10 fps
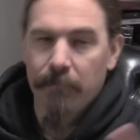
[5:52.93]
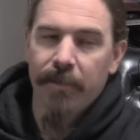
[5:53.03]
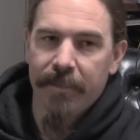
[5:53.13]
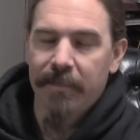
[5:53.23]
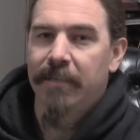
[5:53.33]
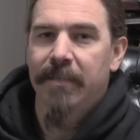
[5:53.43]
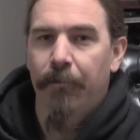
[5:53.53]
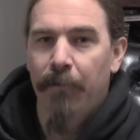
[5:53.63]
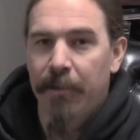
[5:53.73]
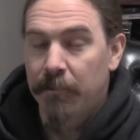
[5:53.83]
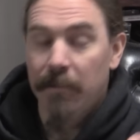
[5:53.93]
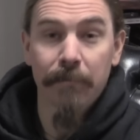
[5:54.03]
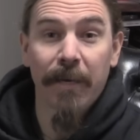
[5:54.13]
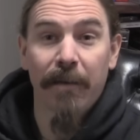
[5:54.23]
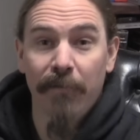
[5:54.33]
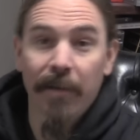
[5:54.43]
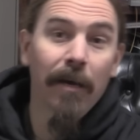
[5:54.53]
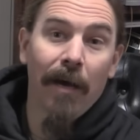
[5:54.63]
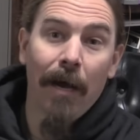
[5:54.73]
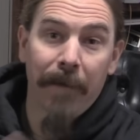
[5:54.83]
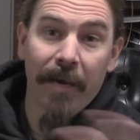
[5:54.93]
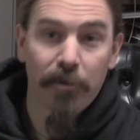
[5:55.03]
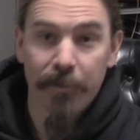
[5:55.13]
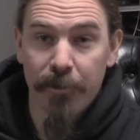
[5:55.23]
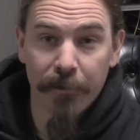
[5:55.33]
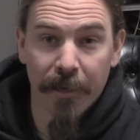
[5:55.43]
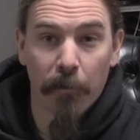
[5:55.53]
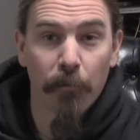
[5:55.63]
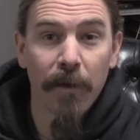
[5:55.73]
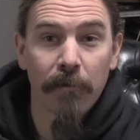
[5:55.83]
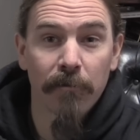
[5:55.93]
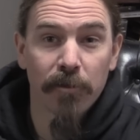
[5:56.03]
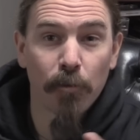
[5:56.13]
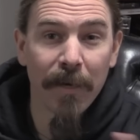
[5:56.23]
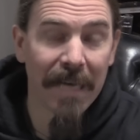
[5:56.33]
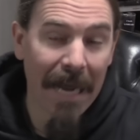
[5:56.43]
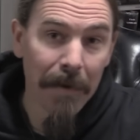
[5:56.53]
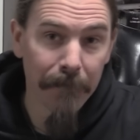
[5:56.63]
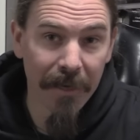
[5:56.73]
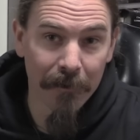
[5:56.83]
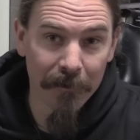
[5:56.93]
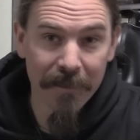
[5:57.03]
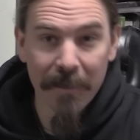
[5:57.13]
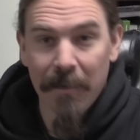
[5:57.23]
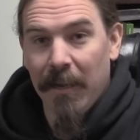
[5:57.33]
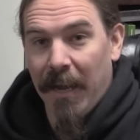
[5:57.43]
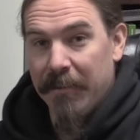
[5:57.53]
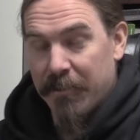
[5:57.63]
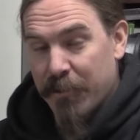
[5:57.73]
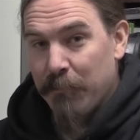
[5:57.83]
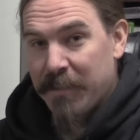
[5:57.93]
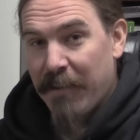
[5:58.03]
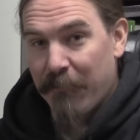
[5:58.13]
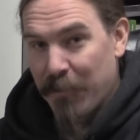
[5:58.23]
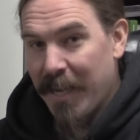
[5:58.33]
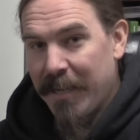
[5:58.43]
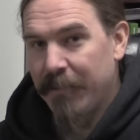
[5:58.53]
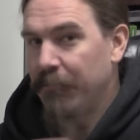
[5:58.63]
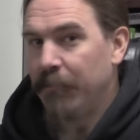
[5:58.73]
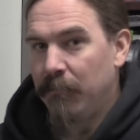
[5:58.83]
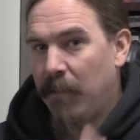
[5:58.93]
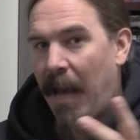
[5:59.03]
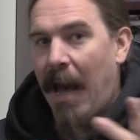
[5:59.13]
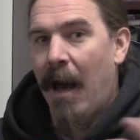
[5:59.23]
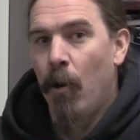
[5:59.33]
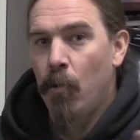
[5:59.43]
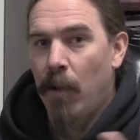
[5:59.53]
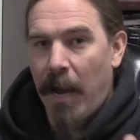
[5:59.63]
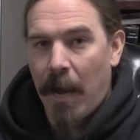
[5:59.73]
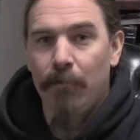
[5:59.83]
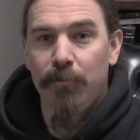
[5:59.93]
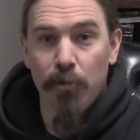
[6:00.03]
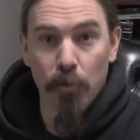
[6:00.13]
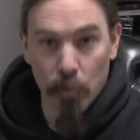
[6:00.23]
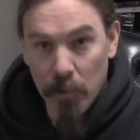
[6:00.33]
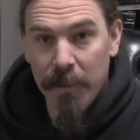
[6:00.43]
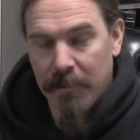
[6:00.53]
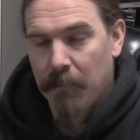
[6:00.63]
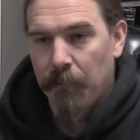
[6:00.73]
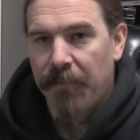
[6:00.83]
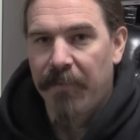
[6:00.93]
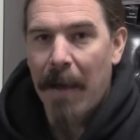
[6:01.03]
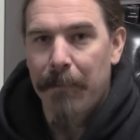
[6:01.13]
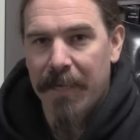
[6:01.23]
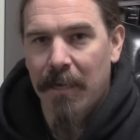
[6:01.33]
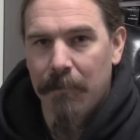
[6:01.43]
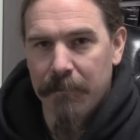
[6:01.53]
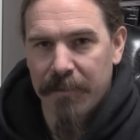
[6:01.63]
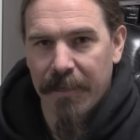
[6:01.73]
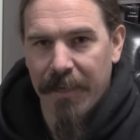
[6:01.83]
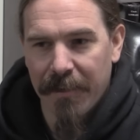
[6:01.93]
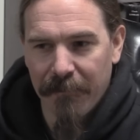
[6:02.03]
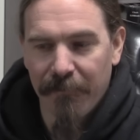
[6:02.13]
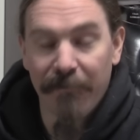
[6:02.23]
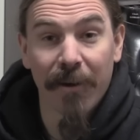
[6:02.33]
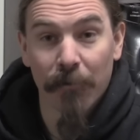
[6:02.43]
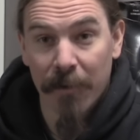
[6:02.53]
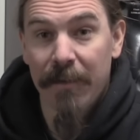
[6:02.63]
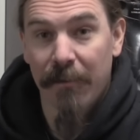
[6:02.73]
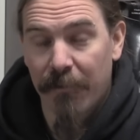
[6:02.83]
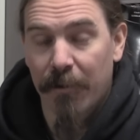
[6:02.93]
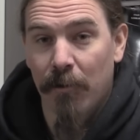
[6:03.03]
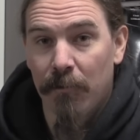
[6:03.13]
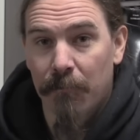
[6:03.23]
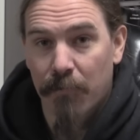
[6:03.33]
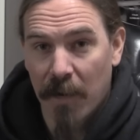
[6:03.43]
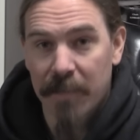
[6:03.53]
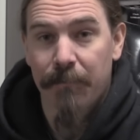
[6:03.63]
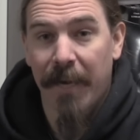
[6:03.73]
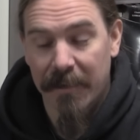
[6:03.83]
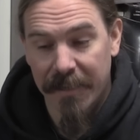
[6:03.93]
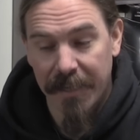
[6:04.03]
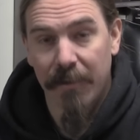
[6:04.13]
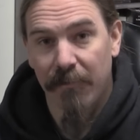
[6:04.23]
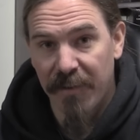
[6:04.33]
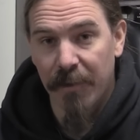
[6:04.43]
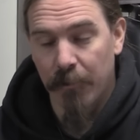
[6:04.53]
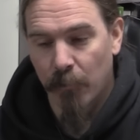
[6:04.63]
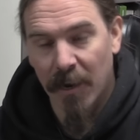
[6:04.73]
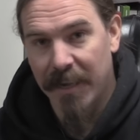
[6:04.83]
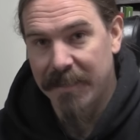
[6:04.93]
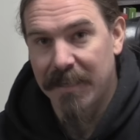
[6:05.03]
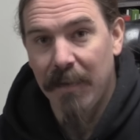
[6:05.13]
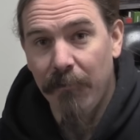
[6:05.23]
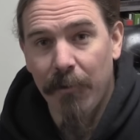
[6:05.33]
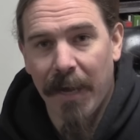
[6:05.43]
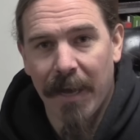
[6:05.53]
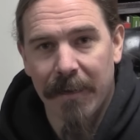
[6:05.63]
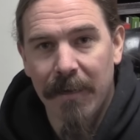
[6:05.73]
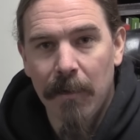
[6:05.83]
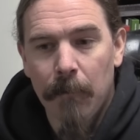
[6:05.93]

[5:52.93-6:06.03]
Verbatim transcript: well, let's not say 300, let's make it fun. I'm actually shooting at 328 meters and the scope's set for 900, how do? That becomes a very difficult prospect in the field. Whereas if you had